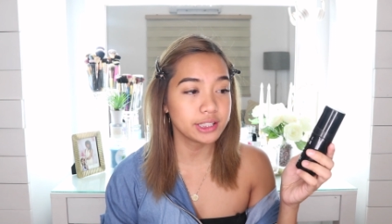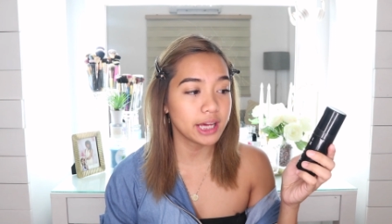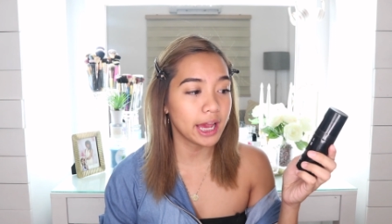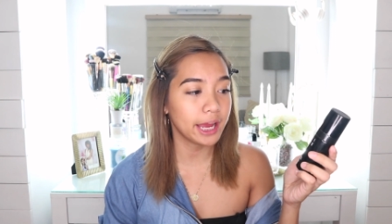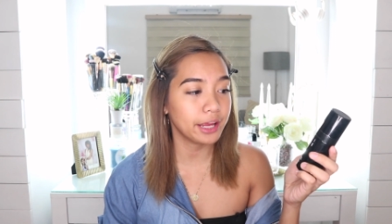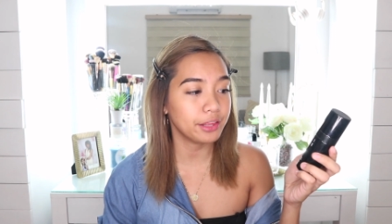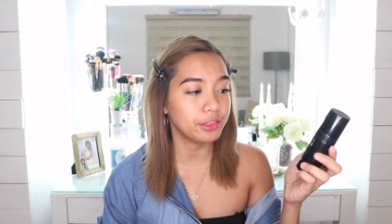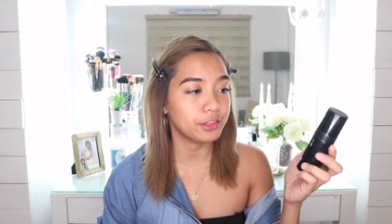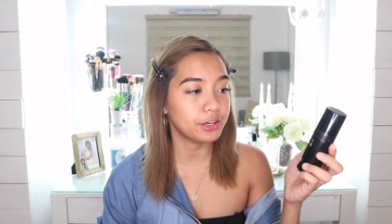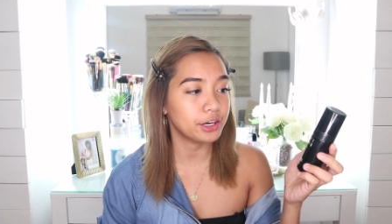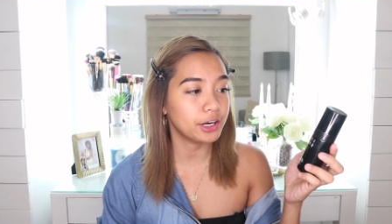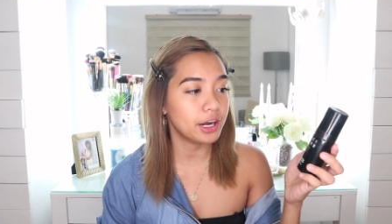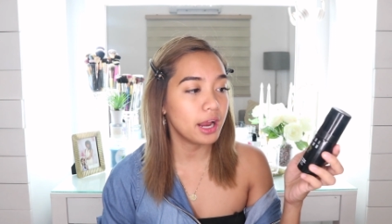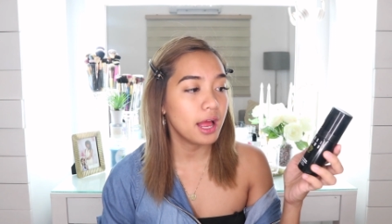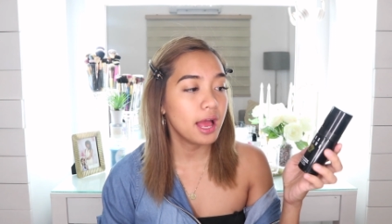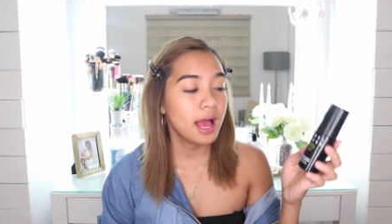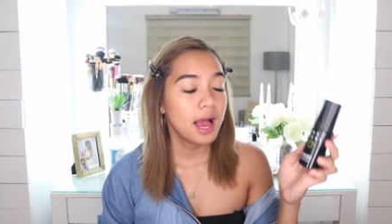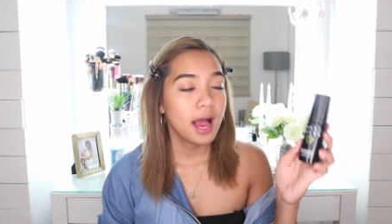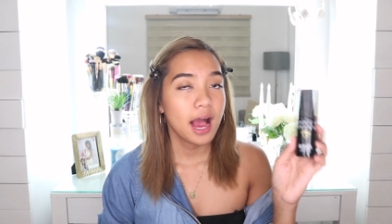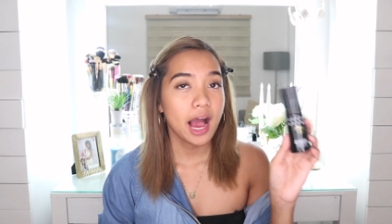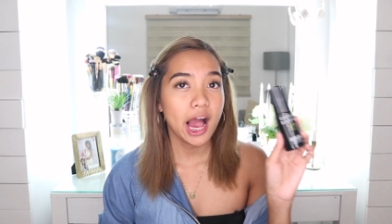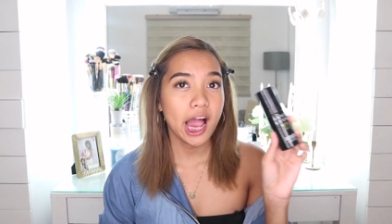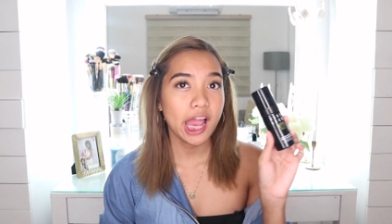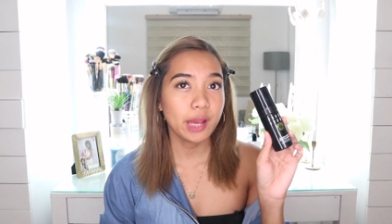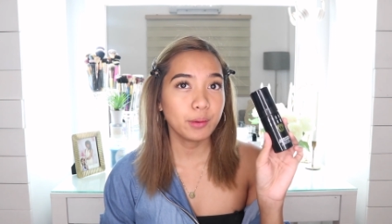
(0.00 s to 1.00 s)
Either
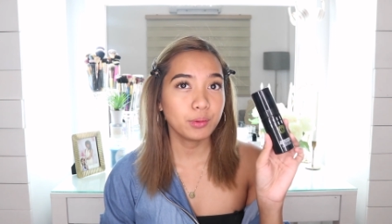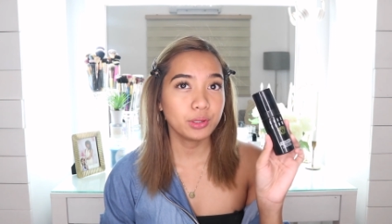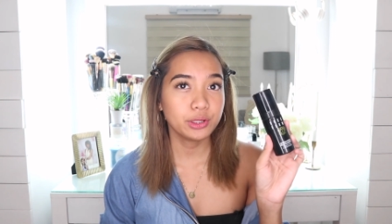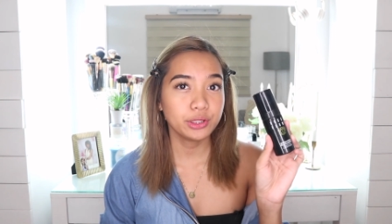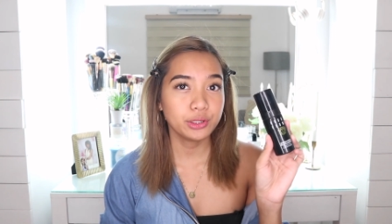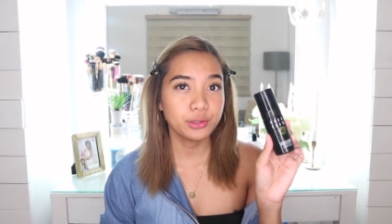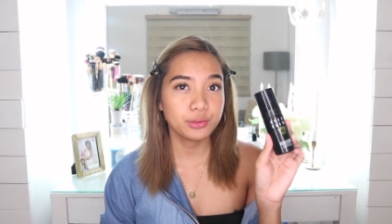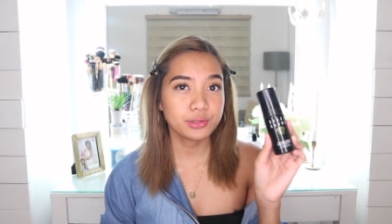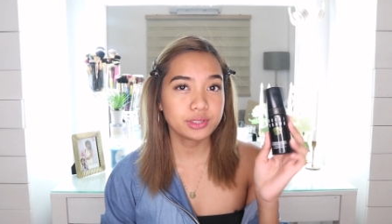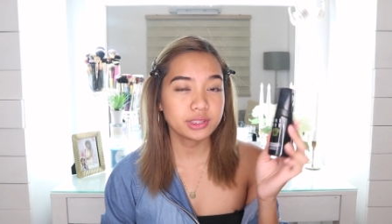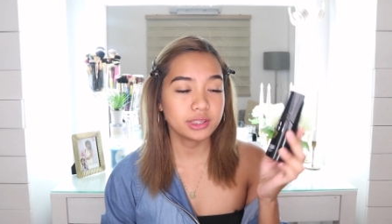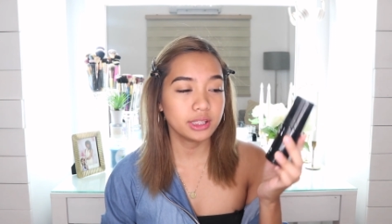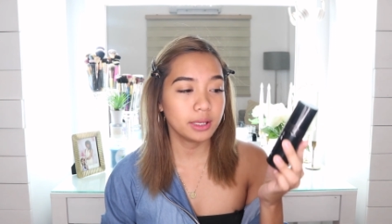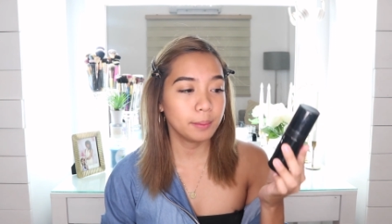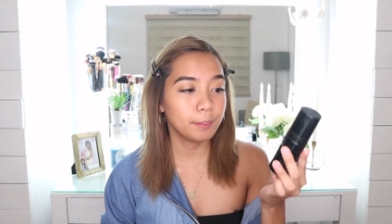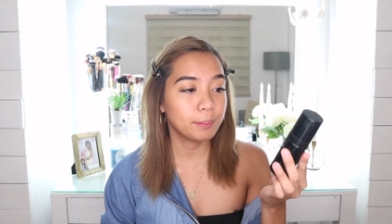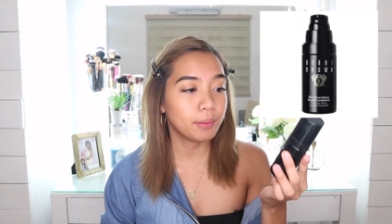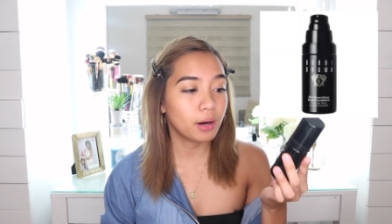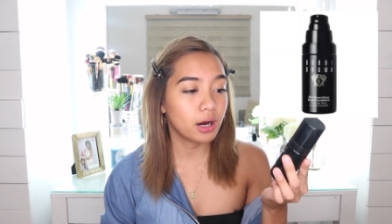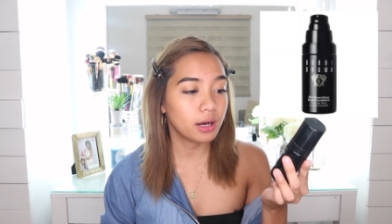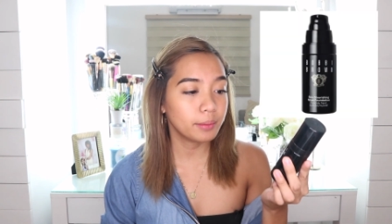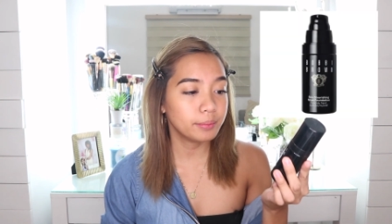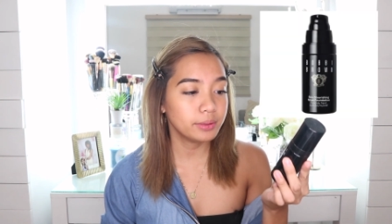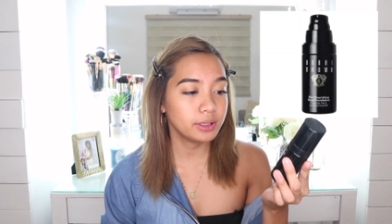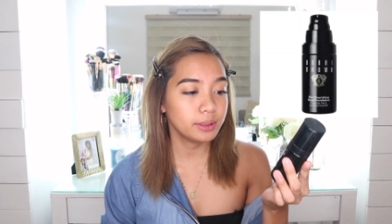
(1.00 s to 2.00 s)
I will use the
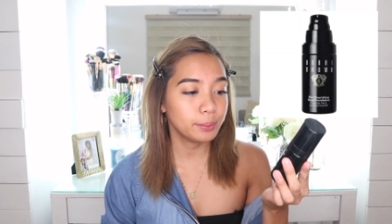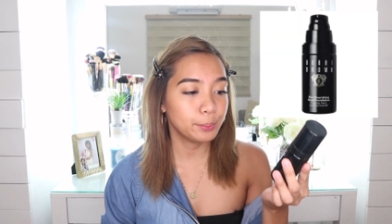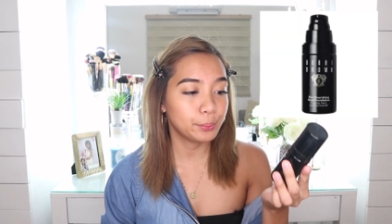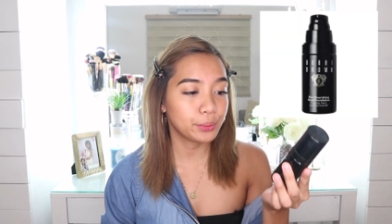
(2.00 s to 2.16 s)
Bobbi